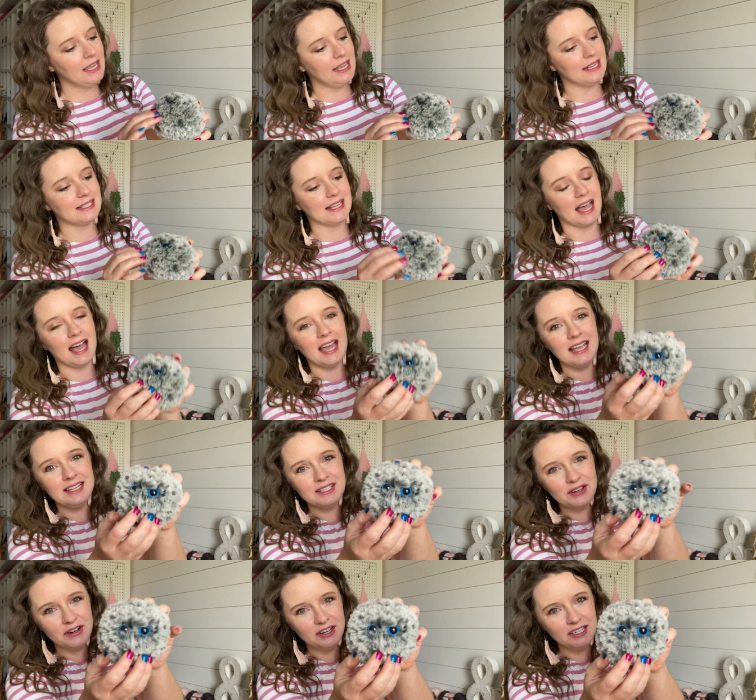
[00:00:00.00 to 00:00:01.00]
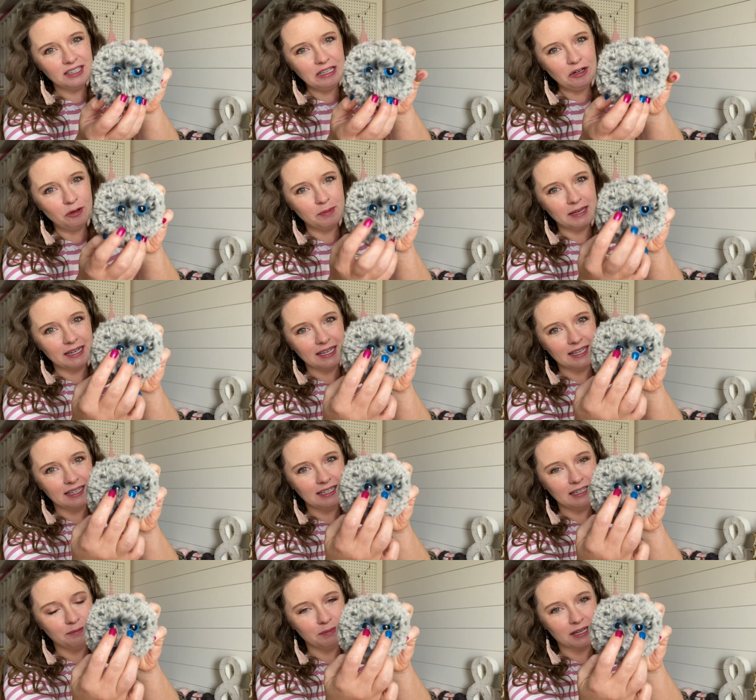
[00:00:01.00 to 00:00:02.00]
his eyes are a little bit
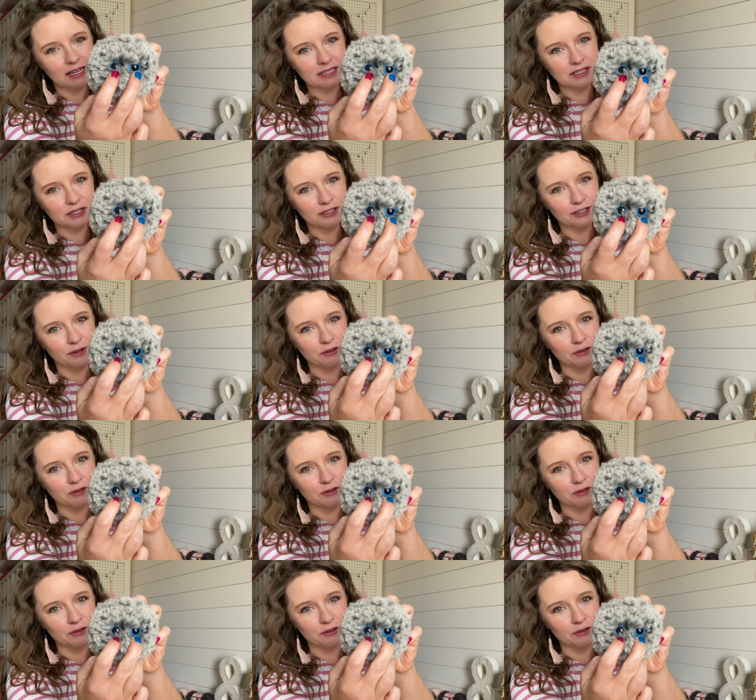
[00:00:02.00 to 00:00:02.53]
hidden because they're so